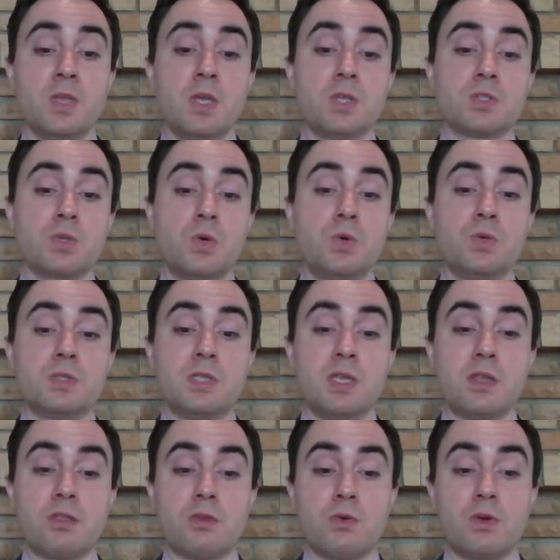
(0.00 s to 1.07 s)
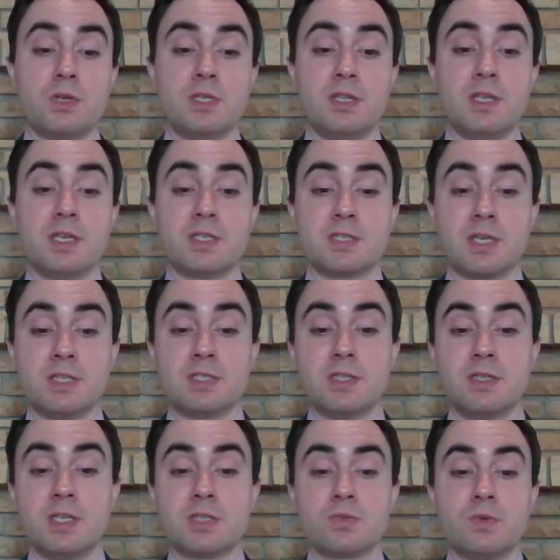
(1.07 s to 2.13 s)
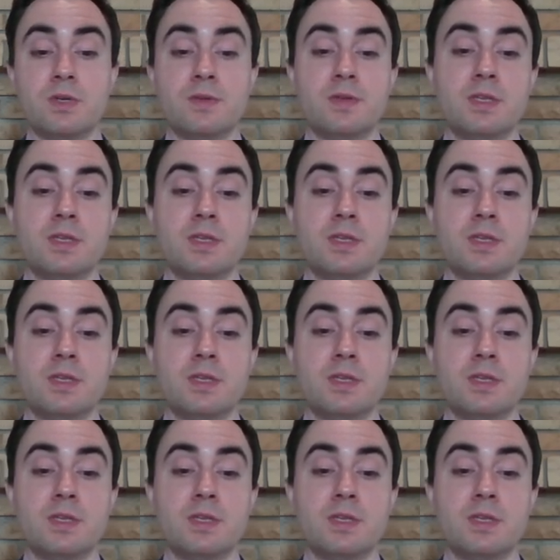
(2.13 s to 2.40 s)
So who is the authority that he cites in this one?